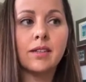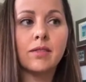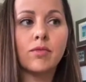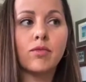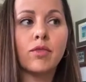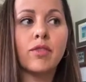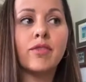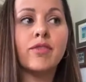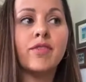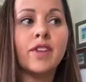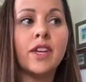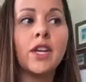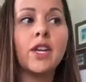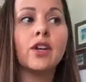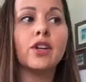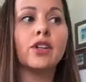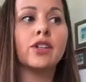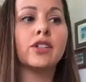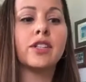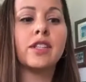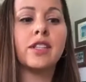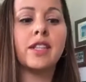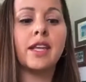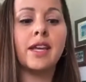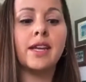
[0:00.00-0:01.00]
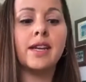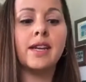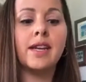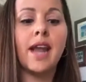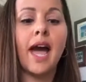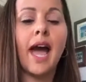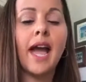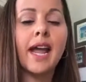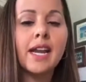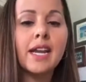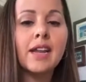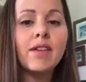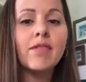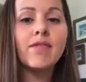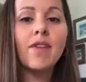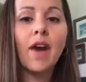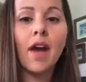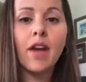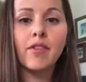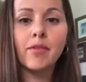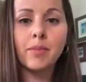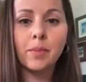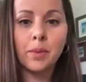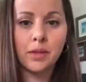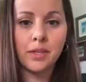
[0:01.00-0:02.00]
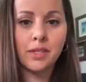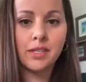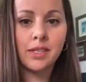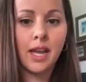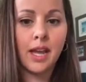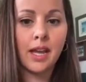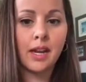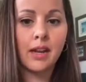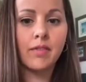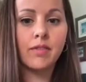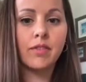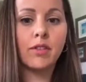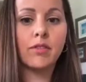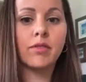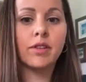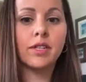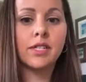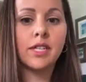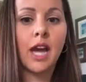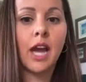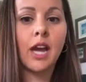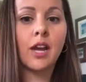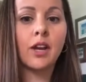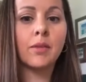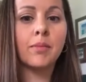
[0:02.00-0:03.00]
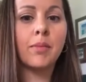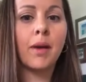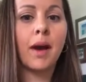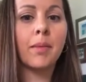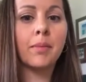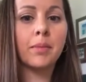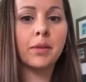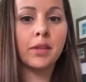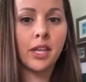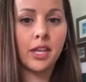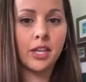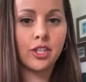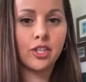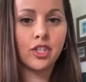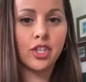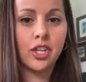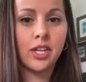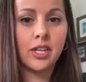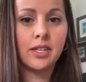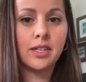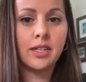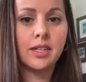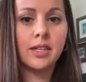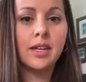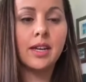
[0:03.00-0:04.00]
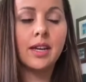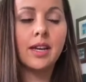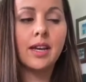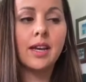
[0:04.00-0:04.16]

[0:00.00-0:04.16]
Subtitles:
revealed that 95% of the retired population